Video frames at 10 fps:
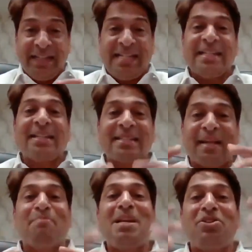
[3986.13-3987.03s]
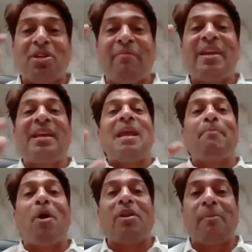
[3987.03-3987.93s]
And these are the submission we
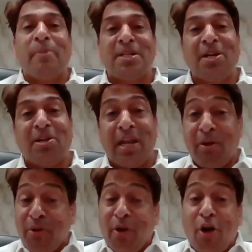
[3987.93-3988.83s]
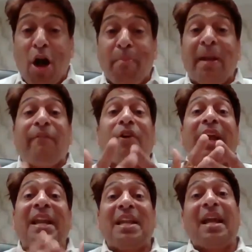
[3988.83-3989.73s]
keep on representing to the government
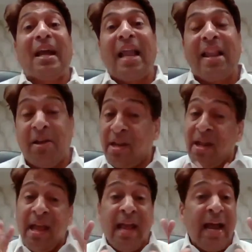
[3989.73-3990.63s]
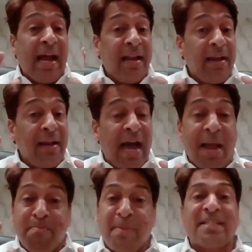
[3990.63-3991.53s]
for getting clarity. And
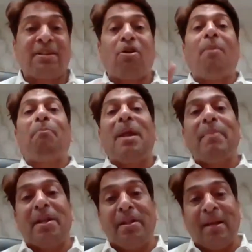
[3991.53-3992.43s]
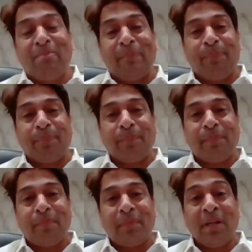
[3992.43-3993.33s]
I must compliment them.
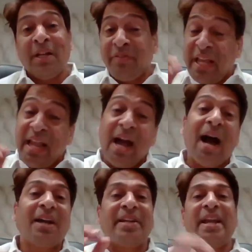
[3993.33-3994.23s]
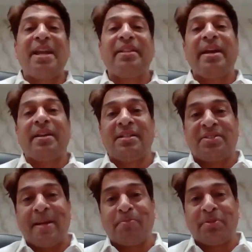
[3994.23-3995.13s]
They are taking their
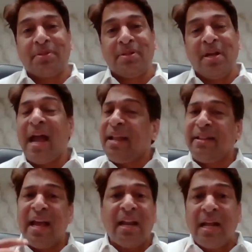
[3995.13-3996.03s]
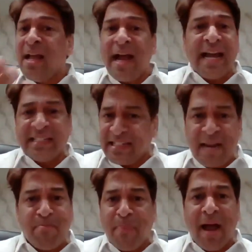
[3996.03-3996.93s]
steps. And they are ice
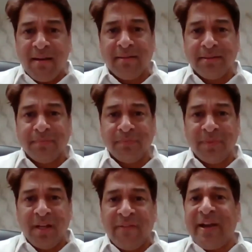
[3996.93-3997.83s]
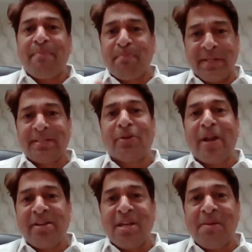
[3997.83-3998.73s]
cream parlor, 5%
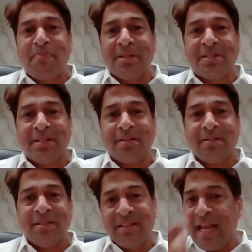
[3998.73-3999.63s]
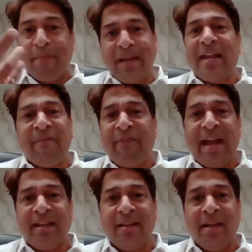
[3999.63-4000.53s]
or 18%. They have
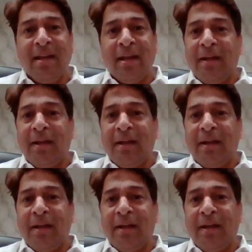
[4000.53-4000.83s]
clarified